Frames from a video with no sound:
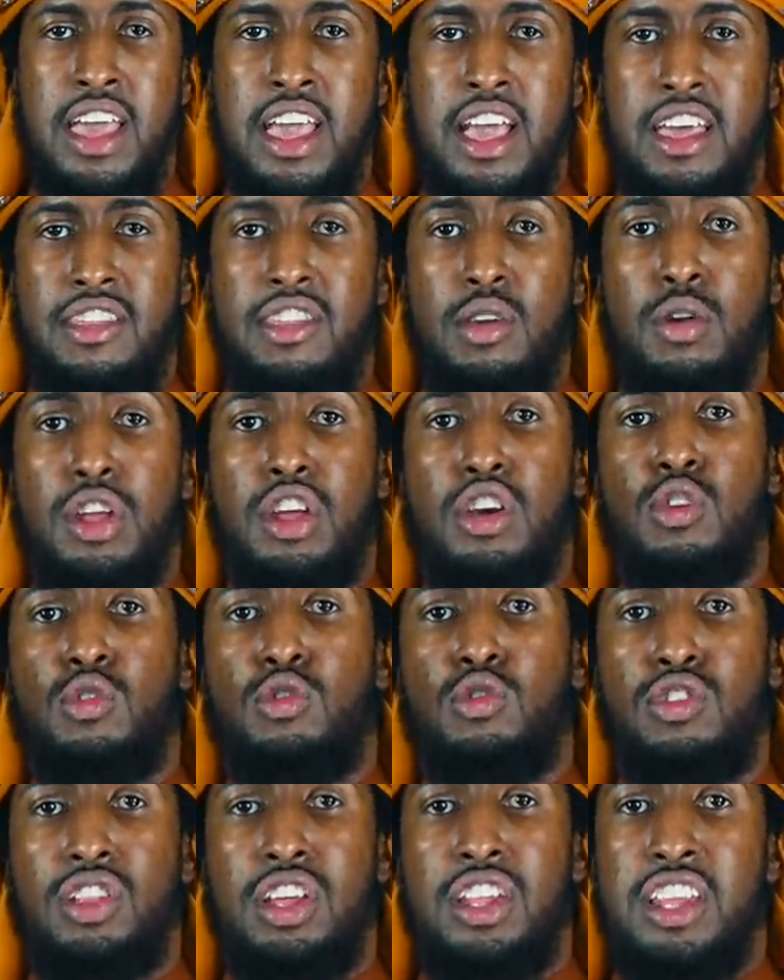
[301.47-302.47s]
And they want to go
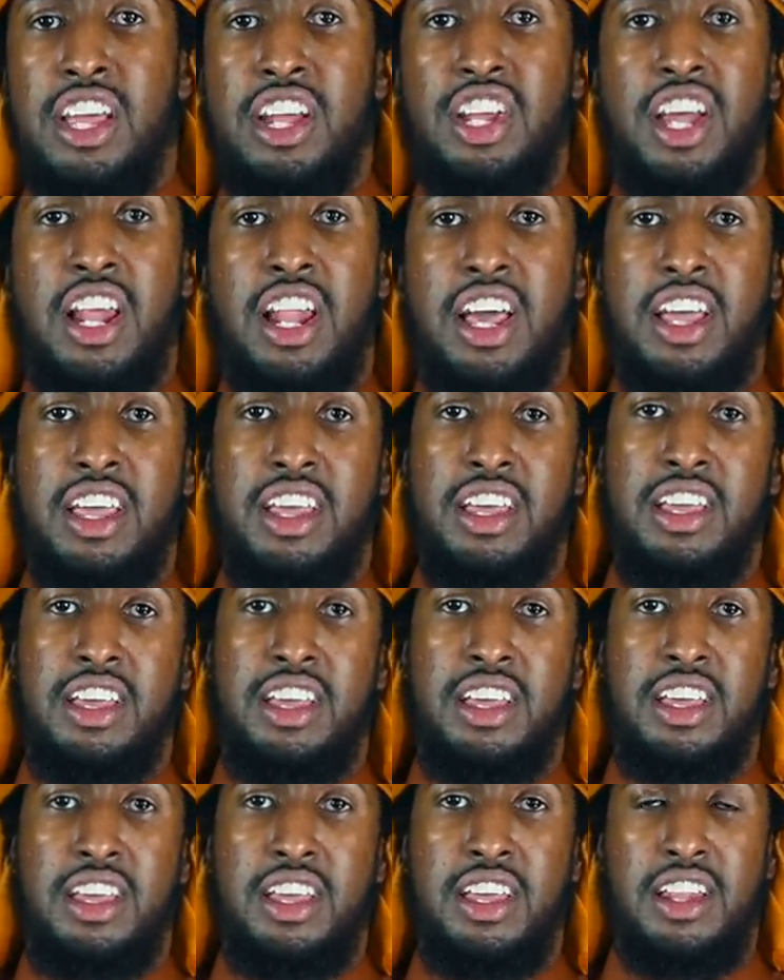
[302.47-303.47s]
to the dajjalah,
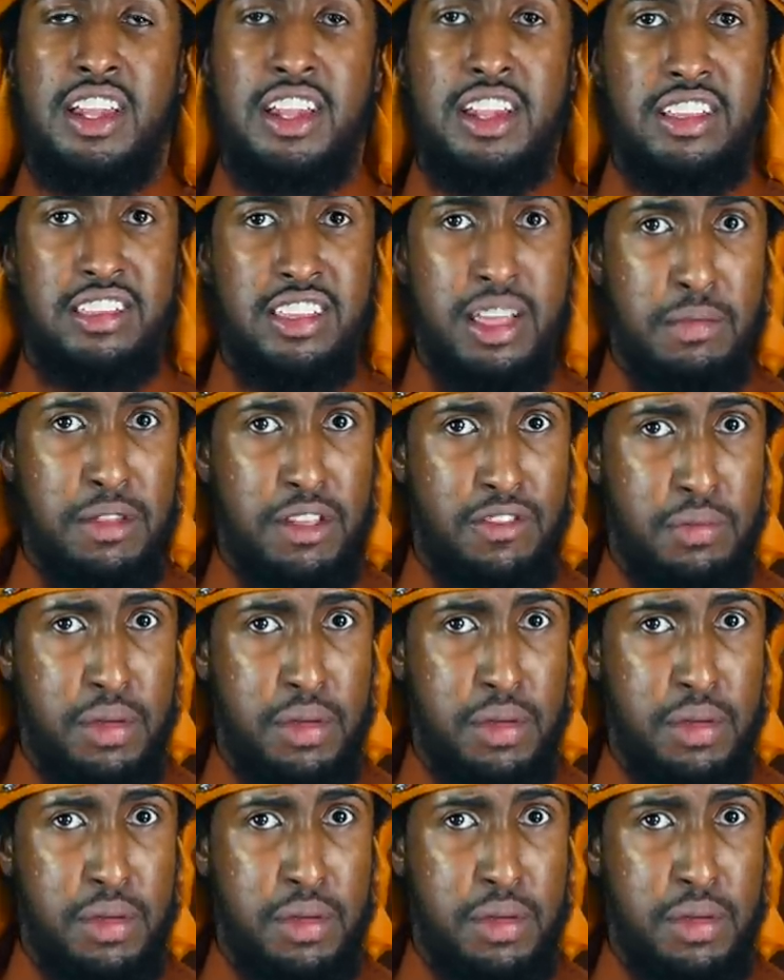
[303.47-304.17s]
the deceptive